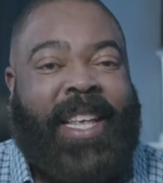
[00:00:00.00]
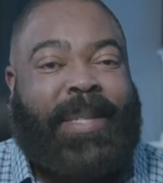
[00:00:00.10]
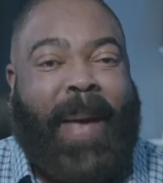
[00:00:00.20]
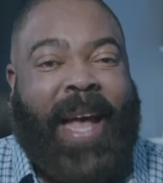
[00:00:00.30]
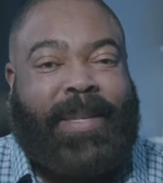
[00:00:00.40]

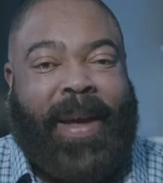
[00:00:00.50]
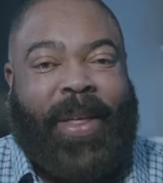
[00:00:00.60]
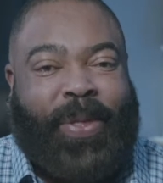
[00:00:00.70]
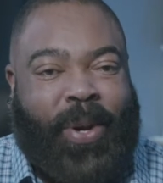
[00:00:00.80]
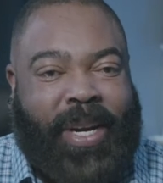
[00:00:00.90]
is backed by
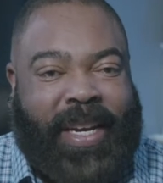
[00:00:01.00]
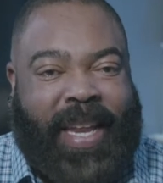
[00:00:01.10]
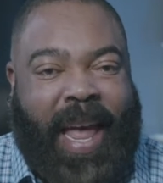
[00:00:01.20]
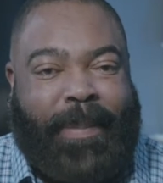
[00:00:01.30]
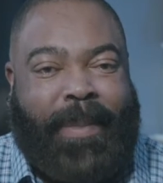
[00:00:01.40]
a
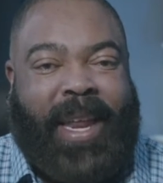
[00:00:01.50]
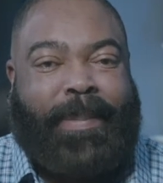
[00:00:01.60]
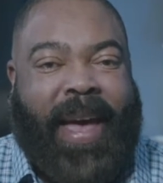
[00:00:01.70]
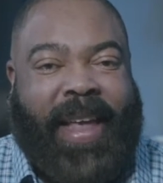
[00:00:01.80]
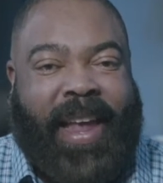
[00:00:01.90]
30-day
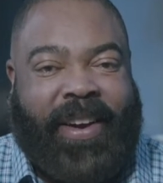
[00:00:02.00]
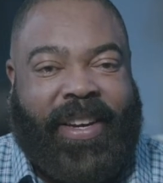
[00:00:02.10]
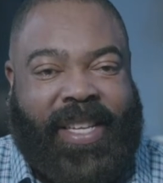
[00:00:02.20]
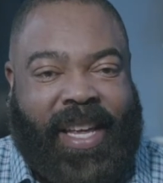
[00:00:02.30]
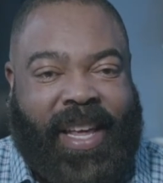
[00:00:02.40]
money-back
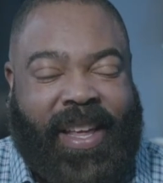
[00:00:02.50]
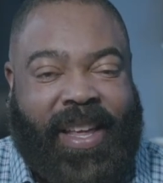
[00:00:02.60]
guarantee.